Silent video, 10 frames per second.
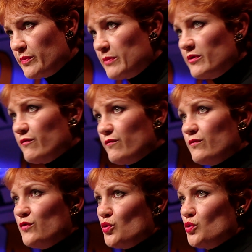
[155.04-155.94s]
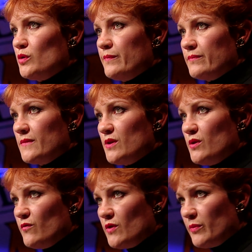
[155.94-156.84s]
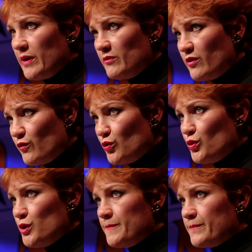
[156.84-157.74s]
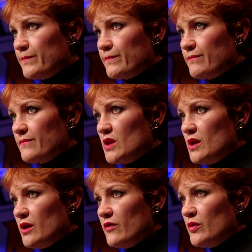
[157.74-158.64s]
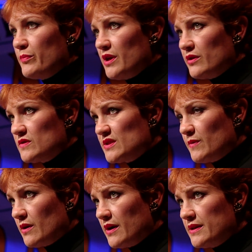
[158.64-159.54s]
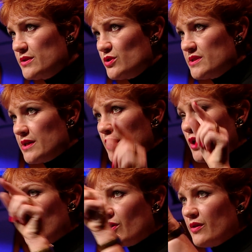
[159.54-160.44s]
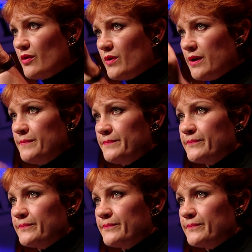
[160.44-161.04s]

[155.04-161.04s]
them up with fuel, you fill them up with food, you give them medical supplies and you say, go that way.